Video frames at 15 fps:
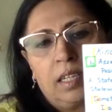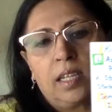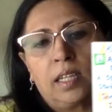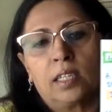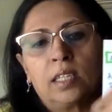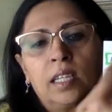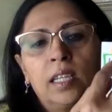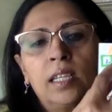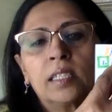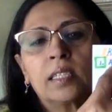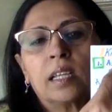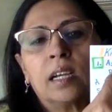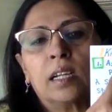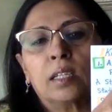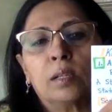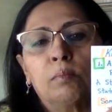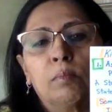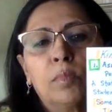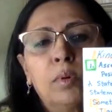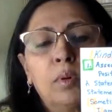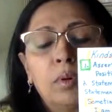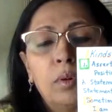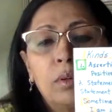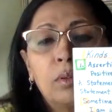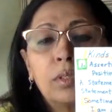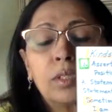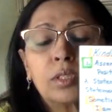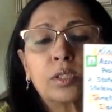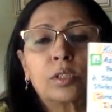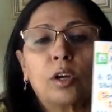And these are the
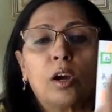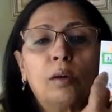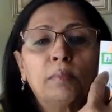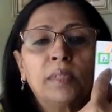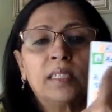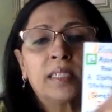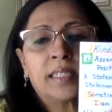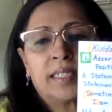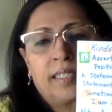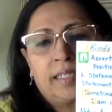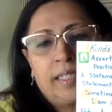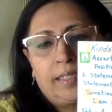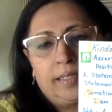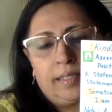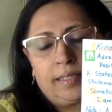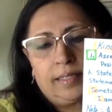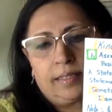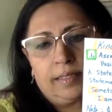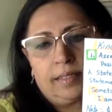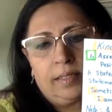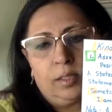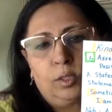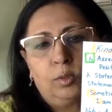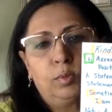most common sentences.